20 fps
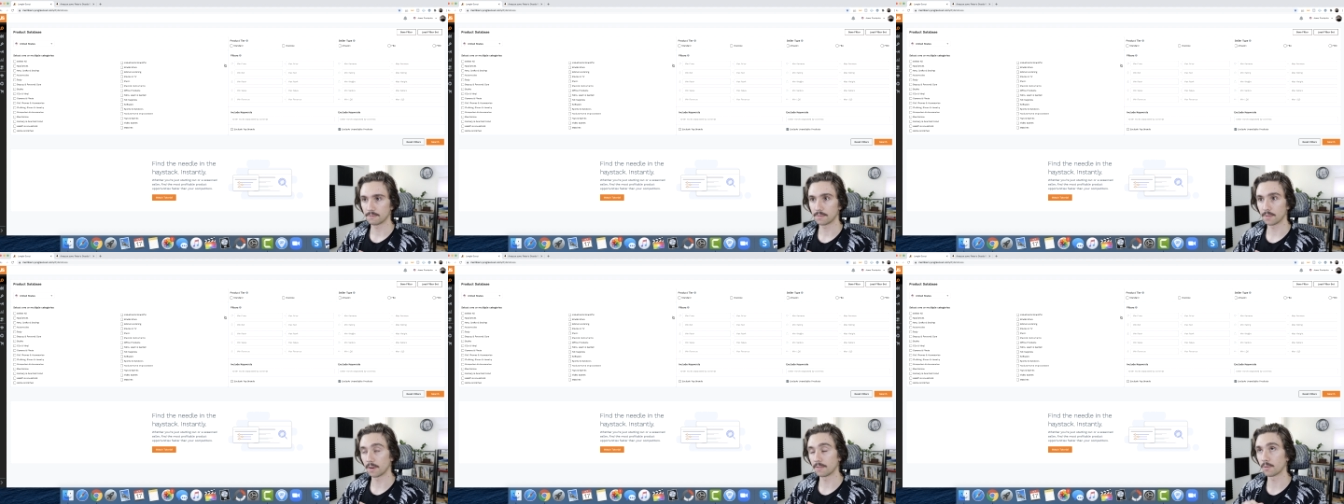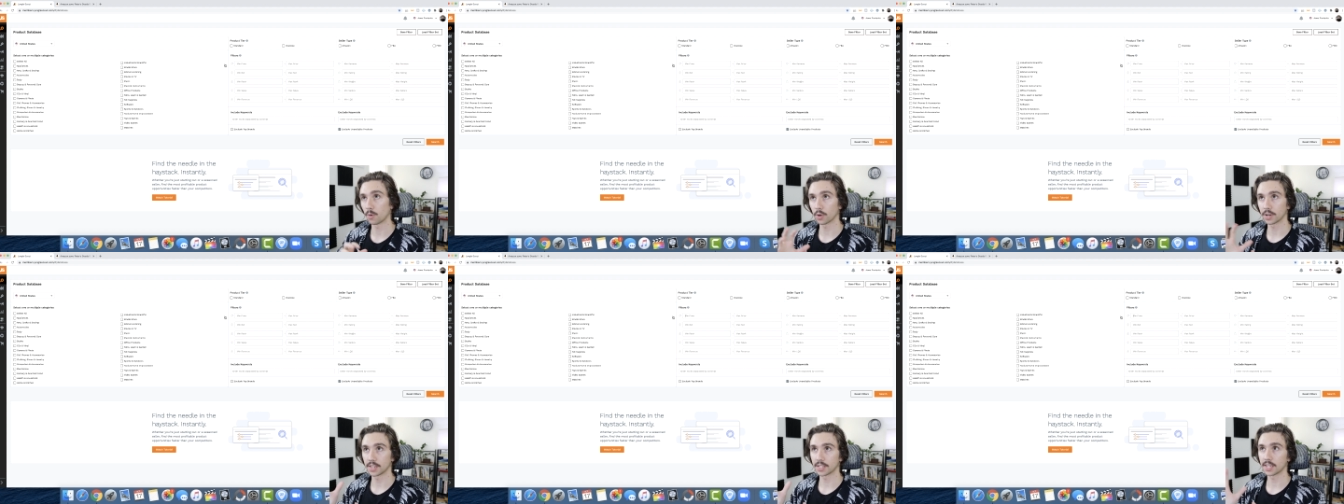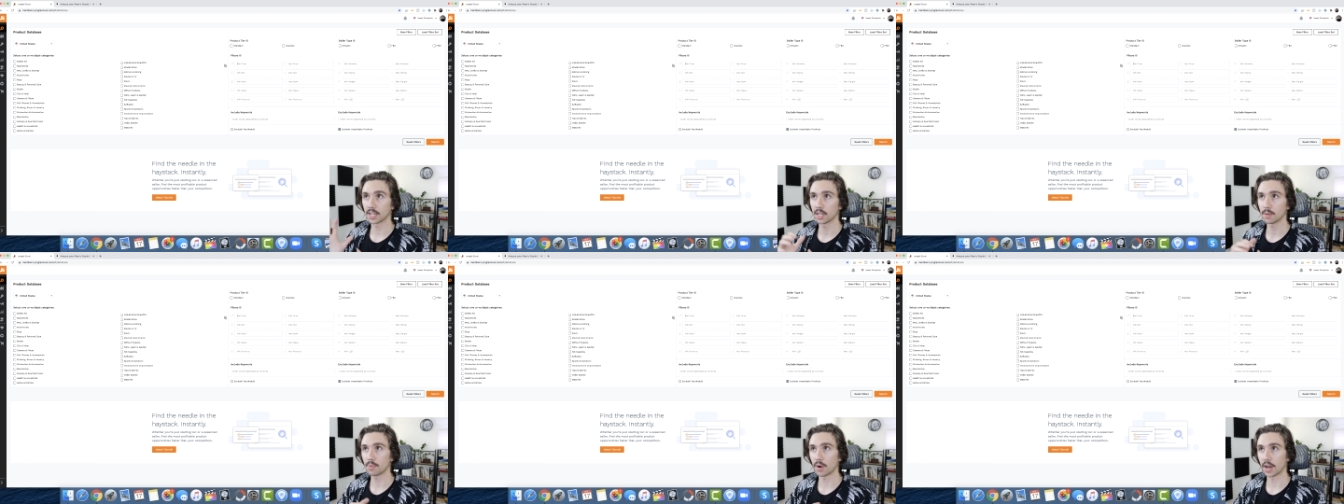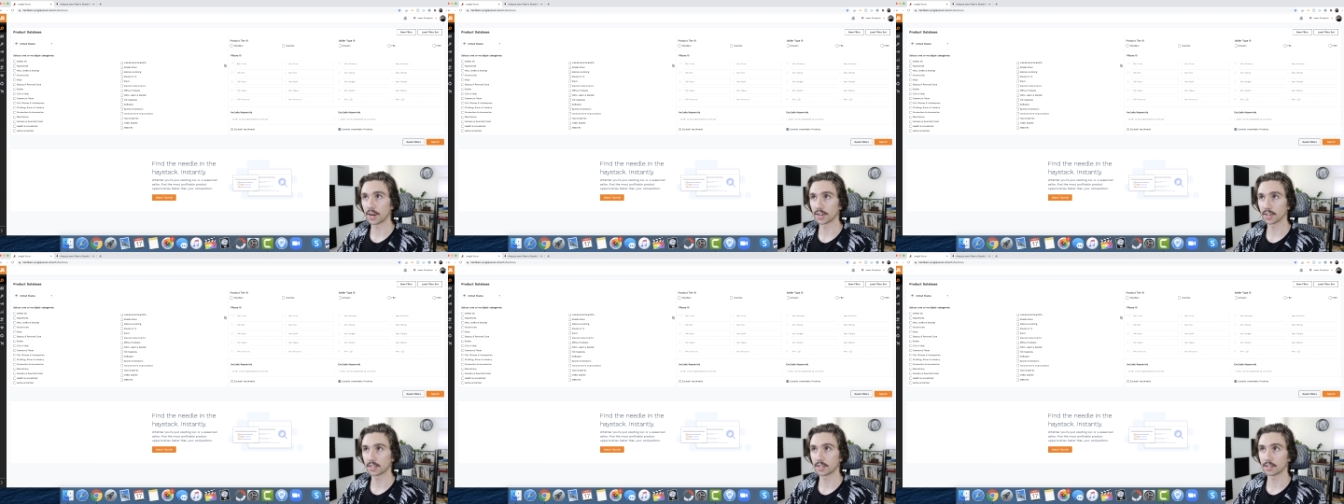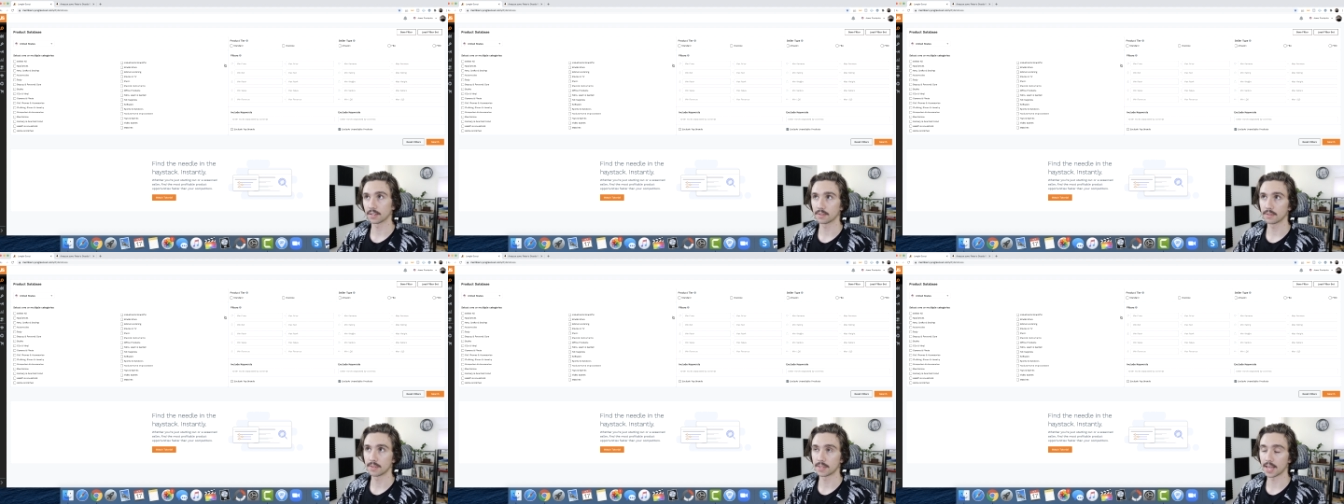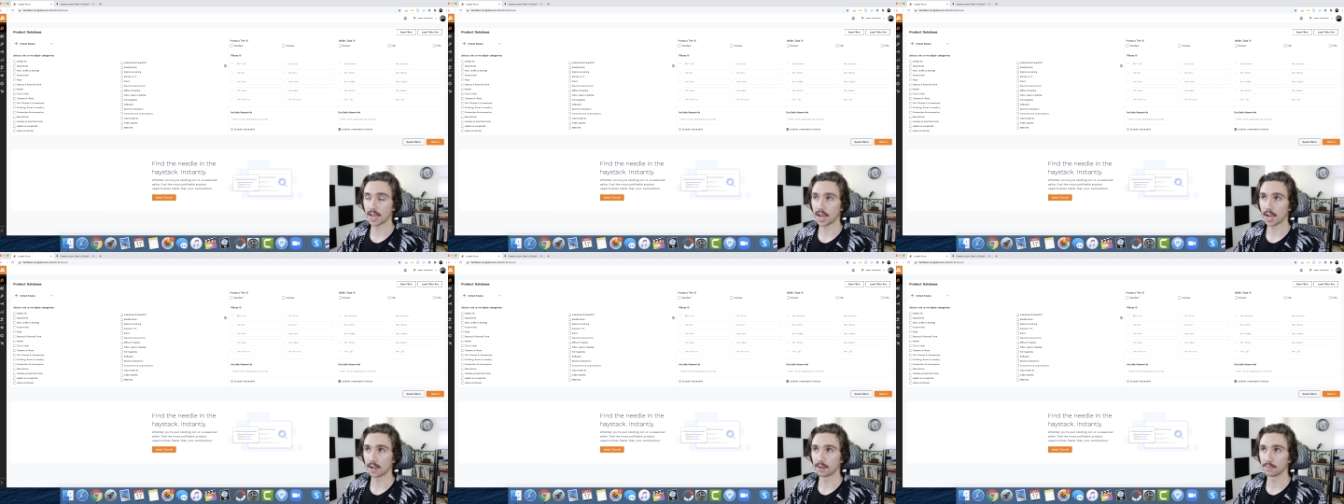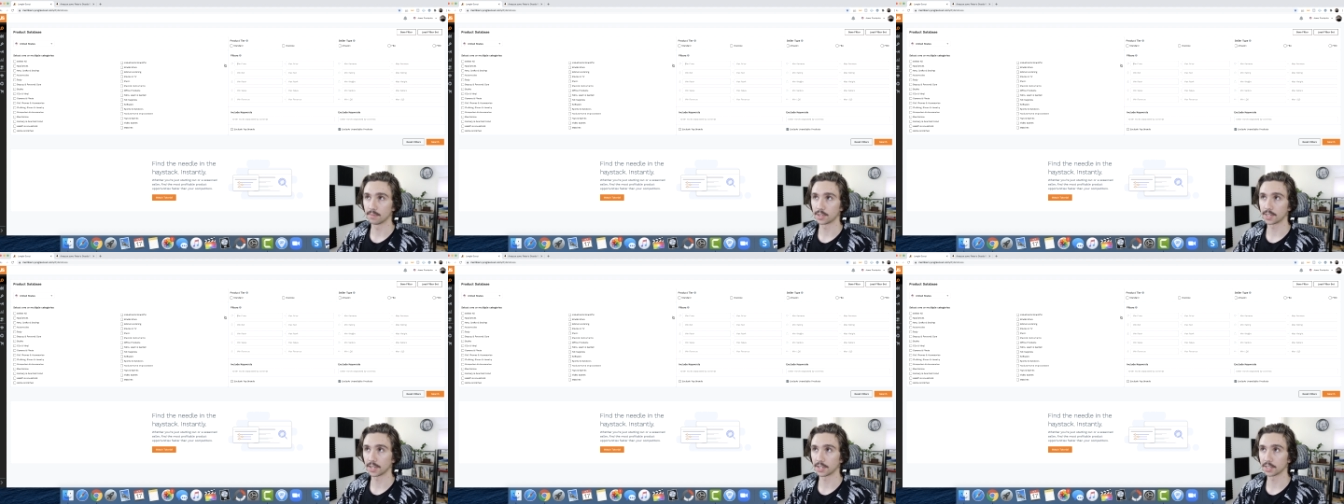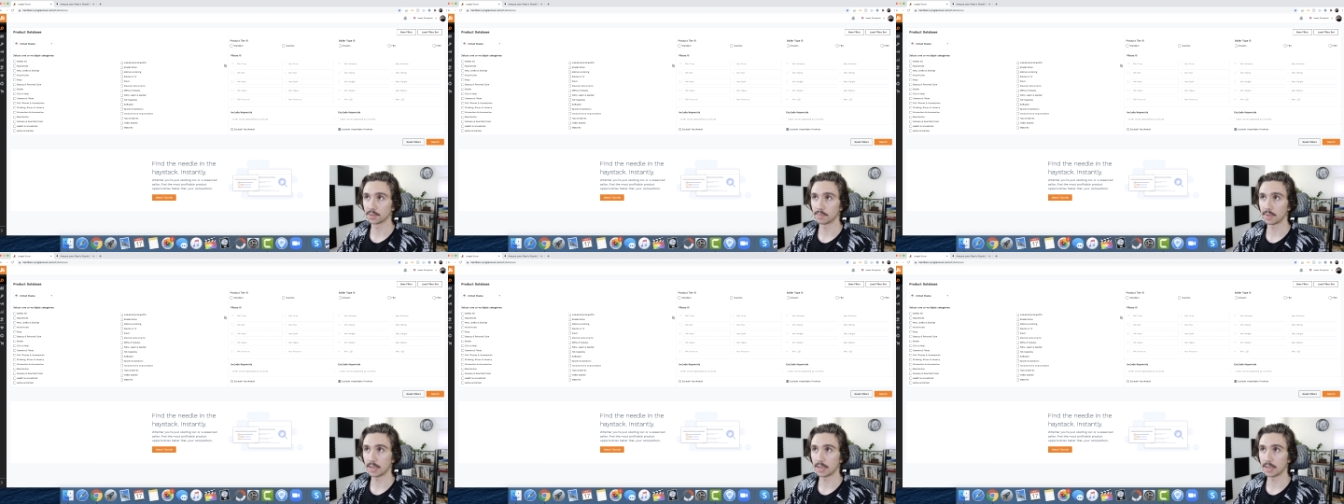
afford to sell a product that sells